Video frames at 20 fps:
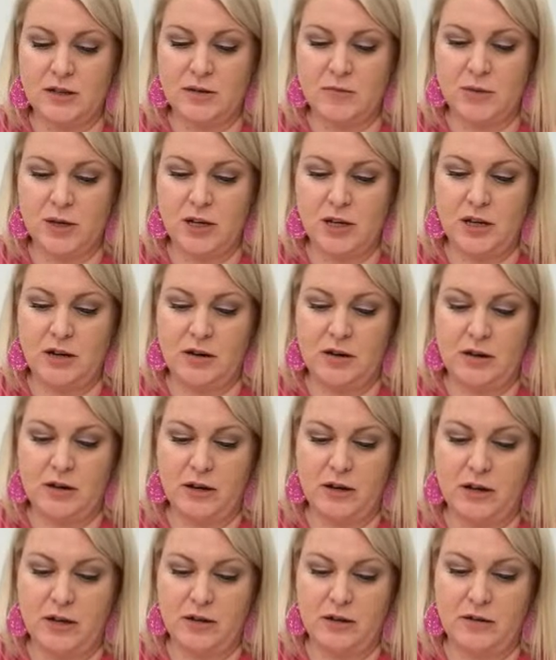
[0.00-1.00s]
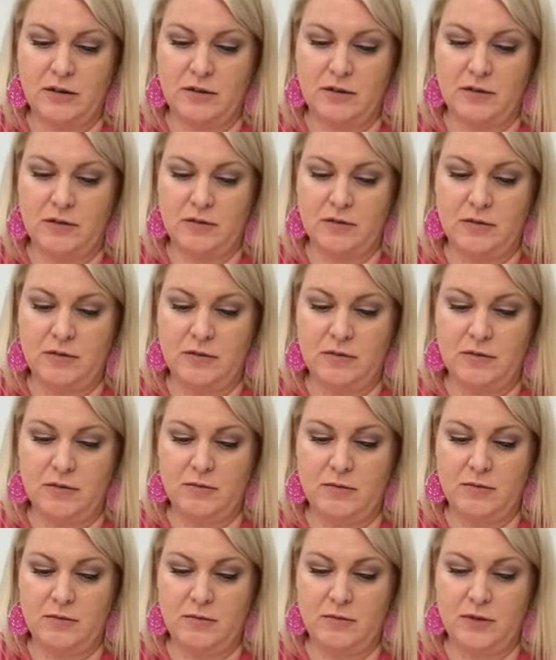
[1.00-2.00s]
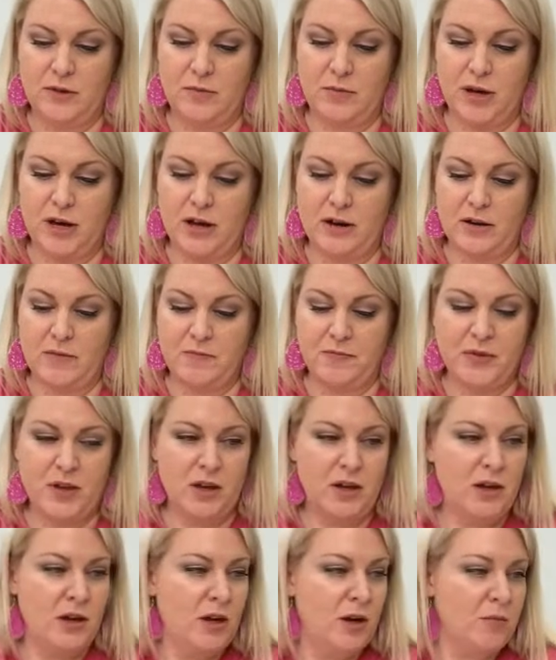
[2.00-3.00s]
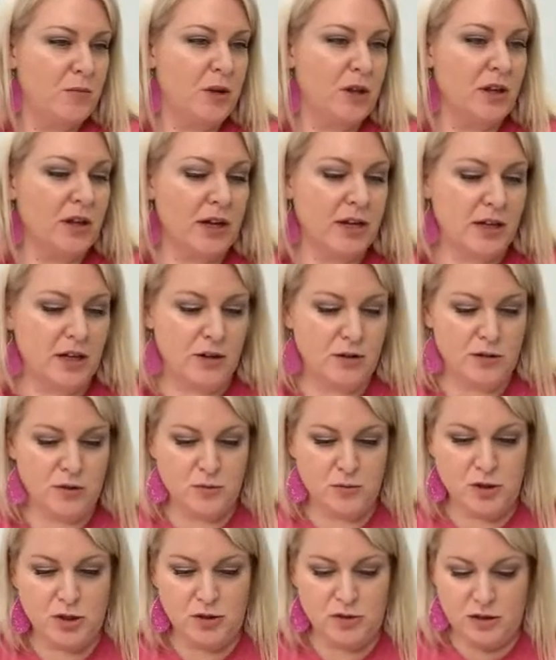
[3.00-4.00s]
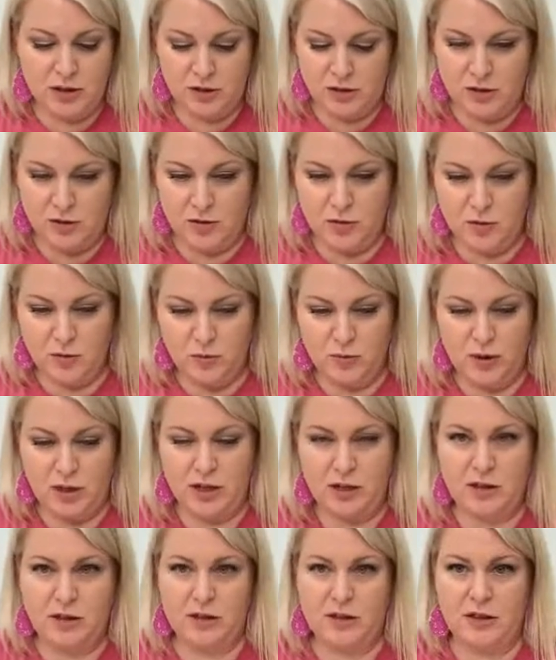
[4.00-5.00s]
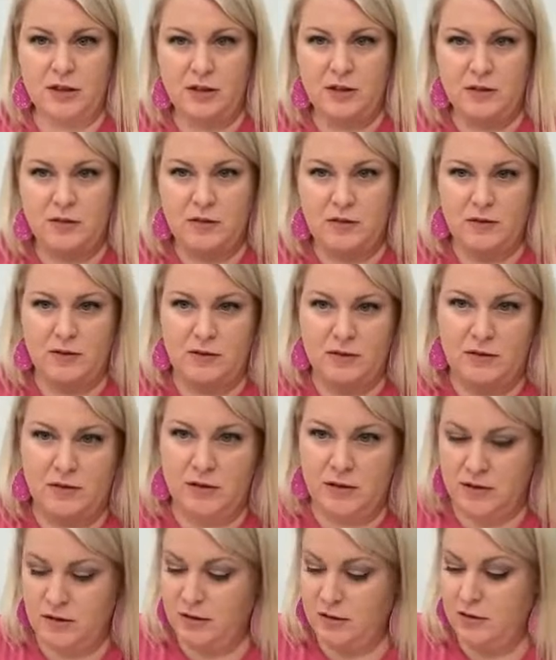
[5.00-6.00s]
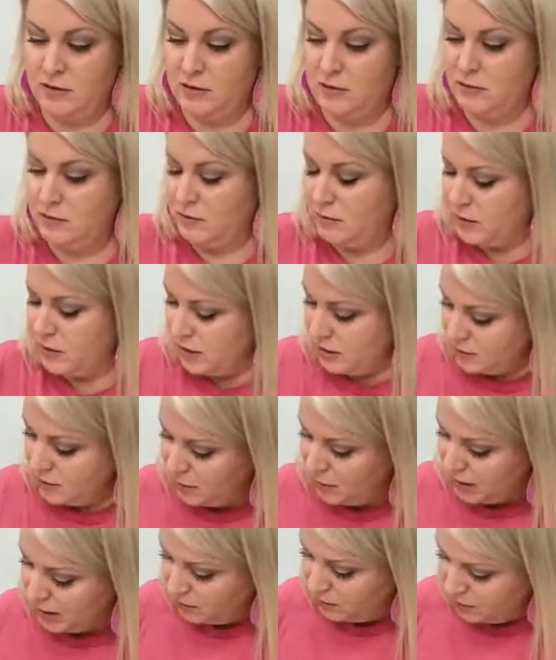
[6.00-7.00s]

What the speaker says: to be on the bottom. But like, here's what you could do with like a paint